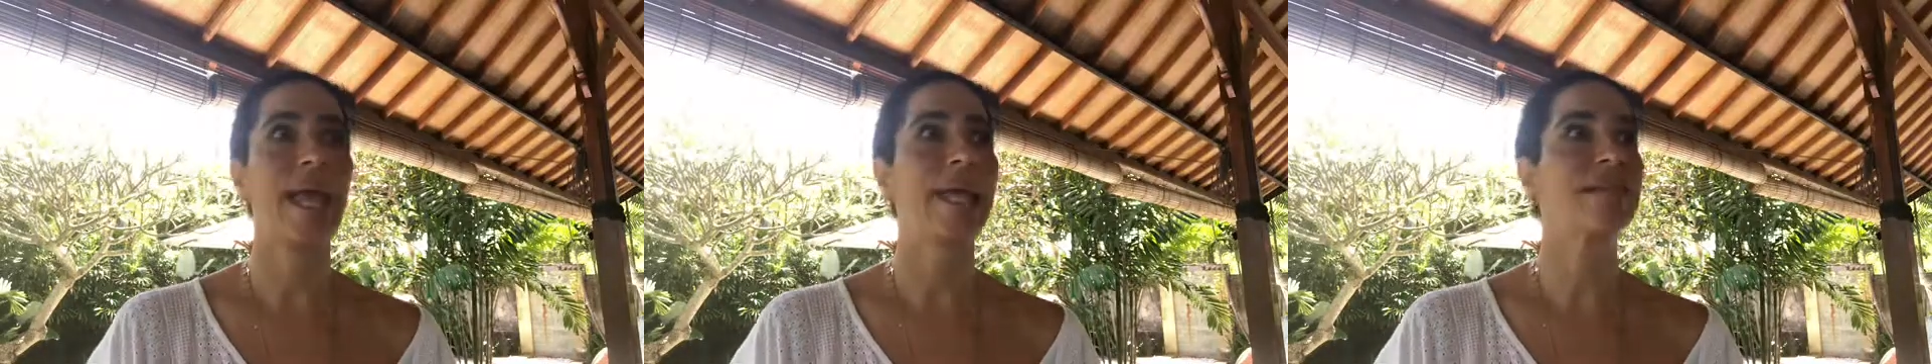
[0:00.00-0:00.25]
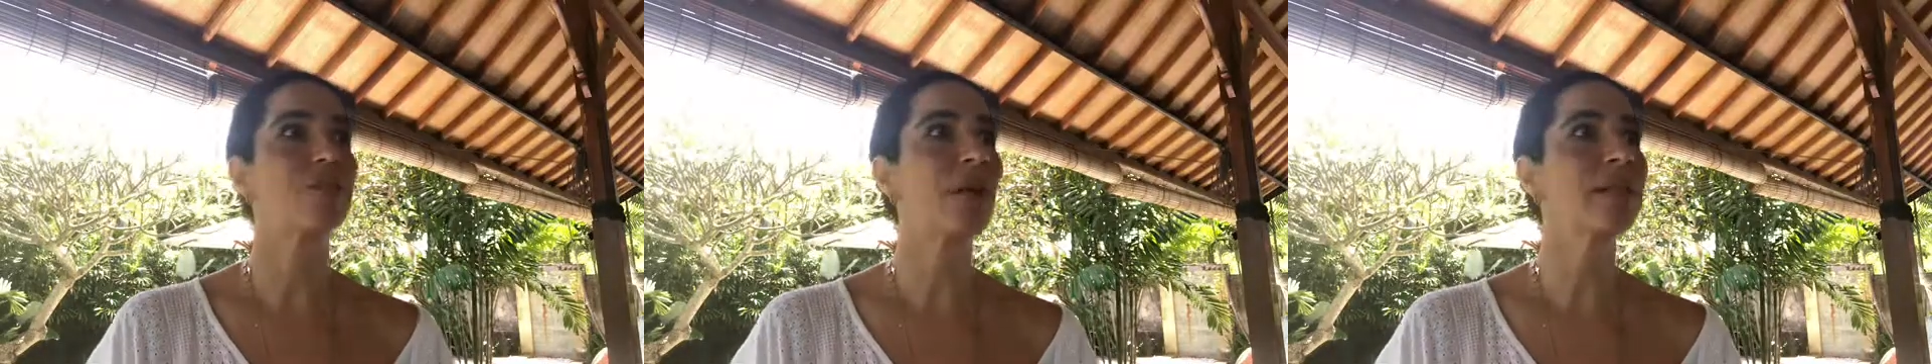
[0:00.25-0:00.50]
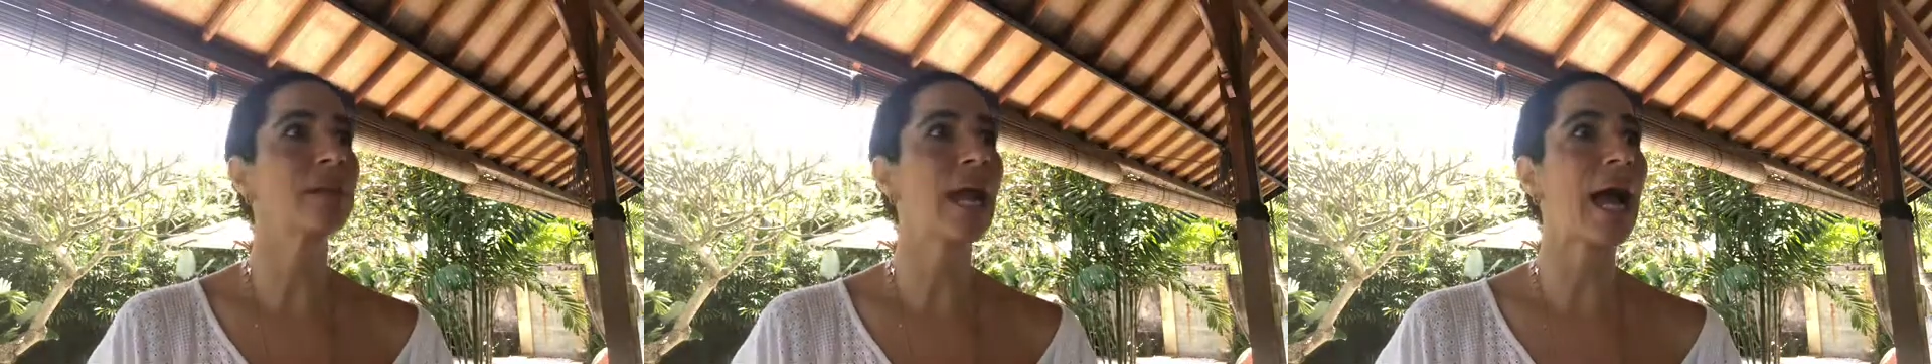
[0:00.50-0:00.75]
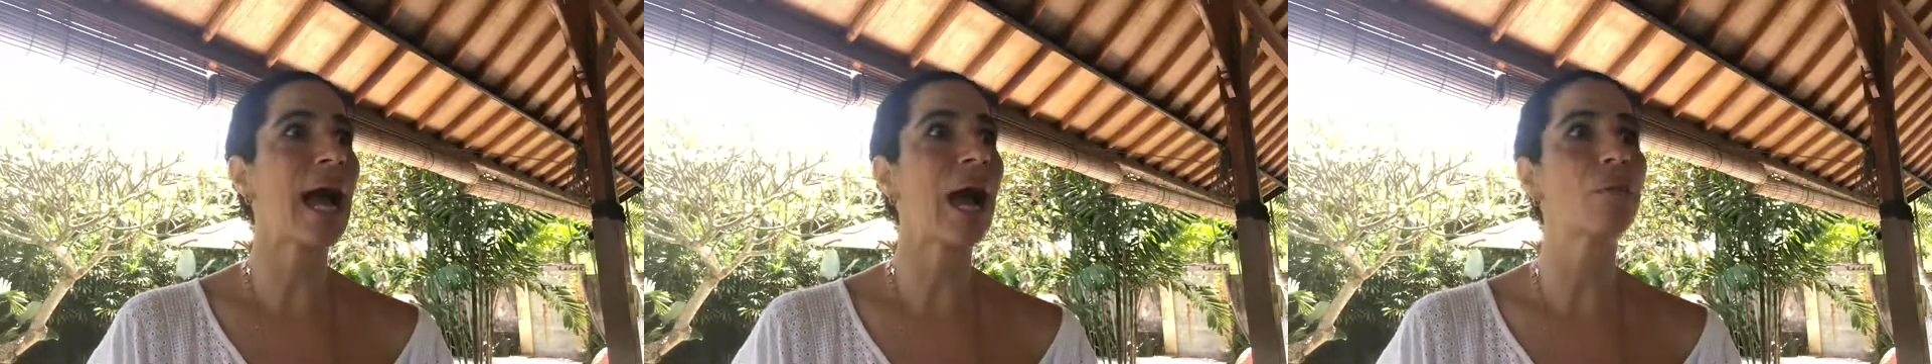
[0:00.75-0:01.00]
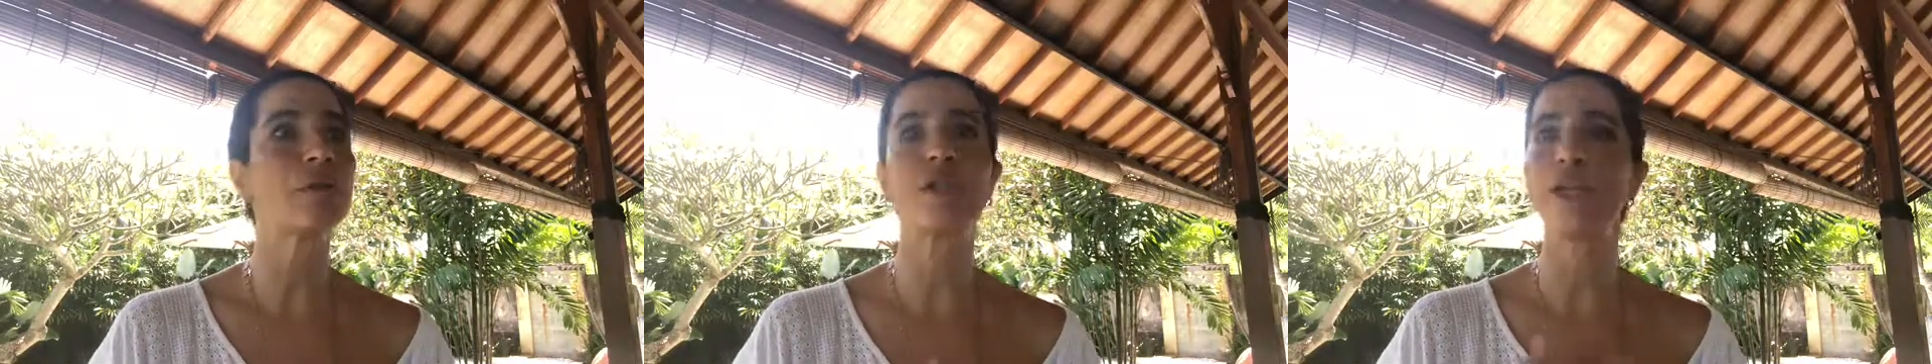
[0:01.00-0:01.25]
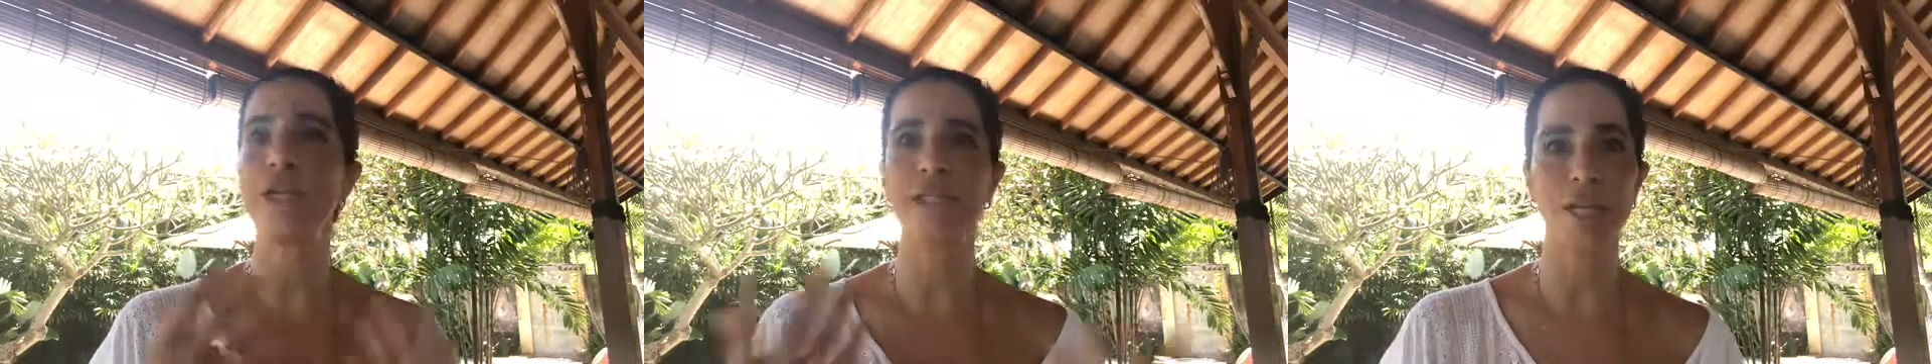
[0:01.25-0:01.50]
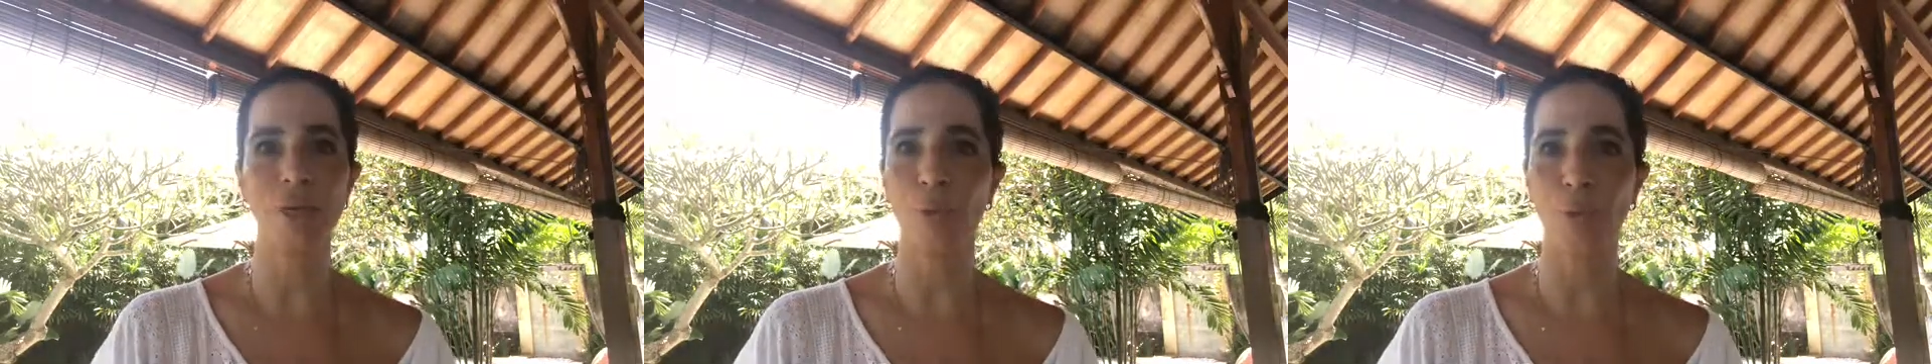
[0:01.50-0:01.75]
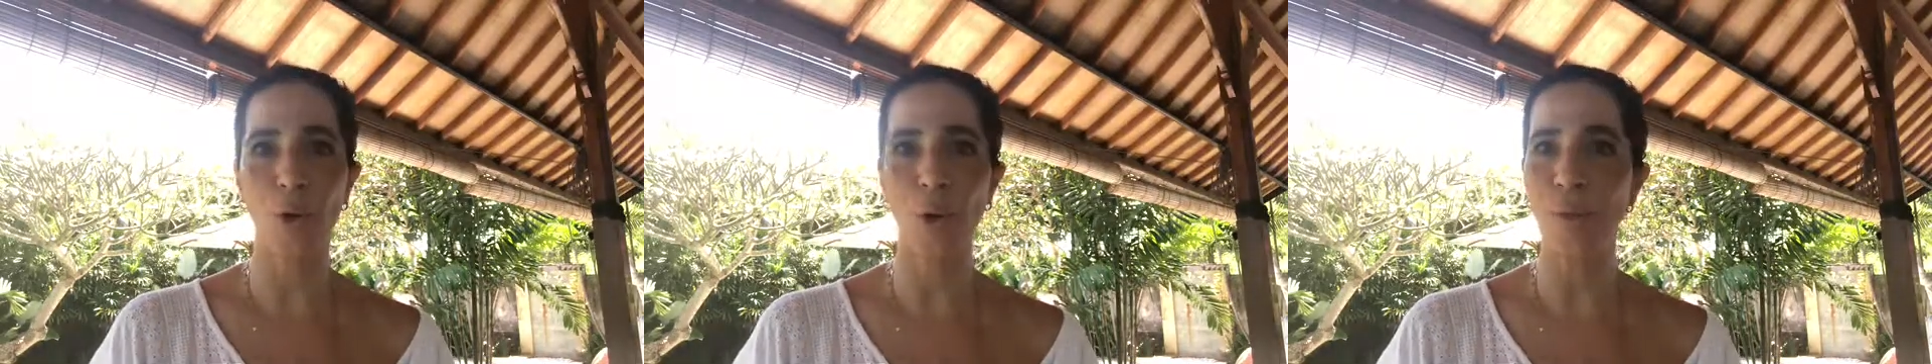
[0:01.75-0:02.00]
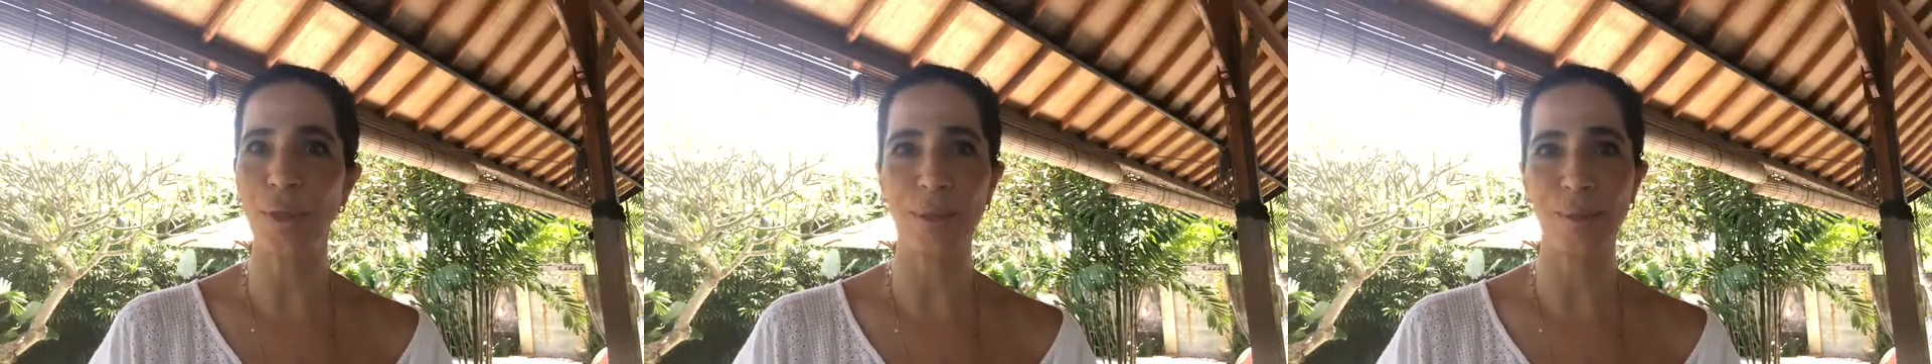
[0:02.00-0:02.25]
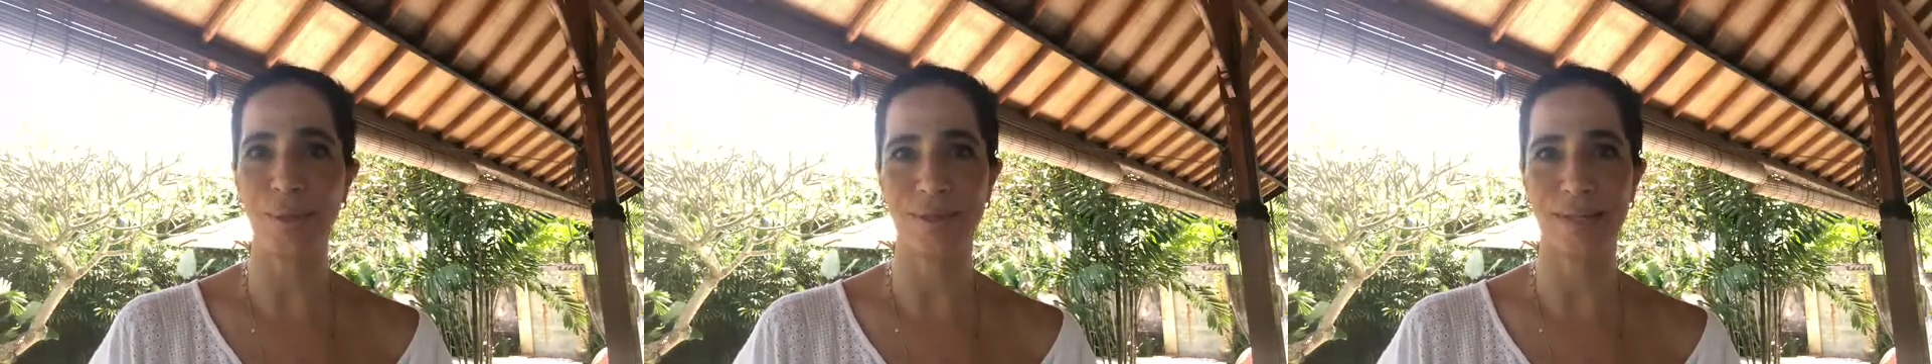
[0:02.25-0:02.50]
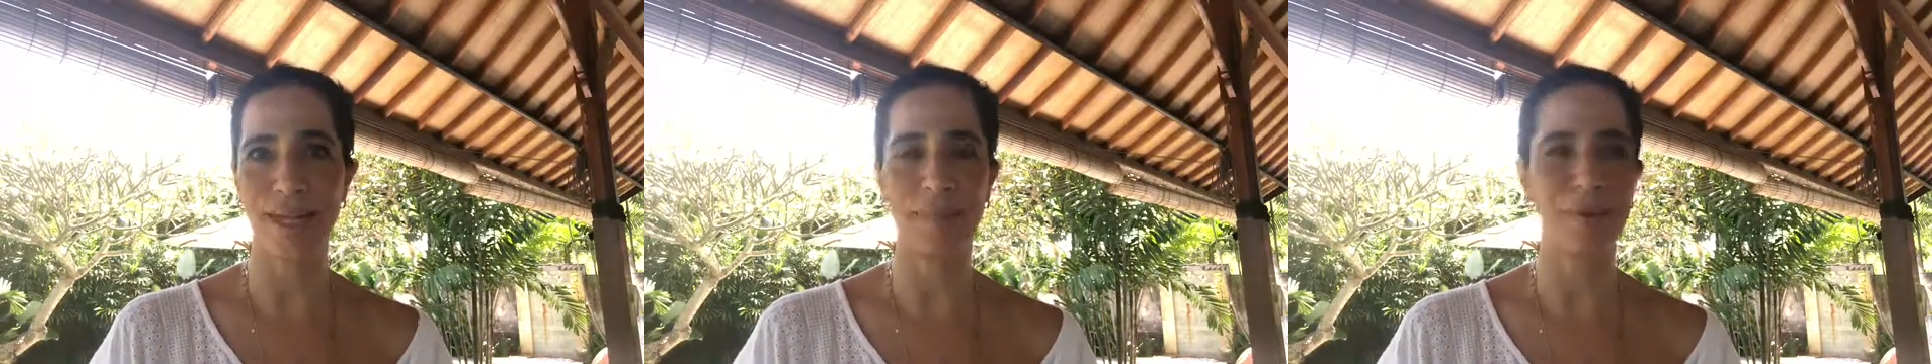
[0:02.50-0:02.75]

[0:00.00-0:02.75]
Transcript: it's not how dirty you go through the day,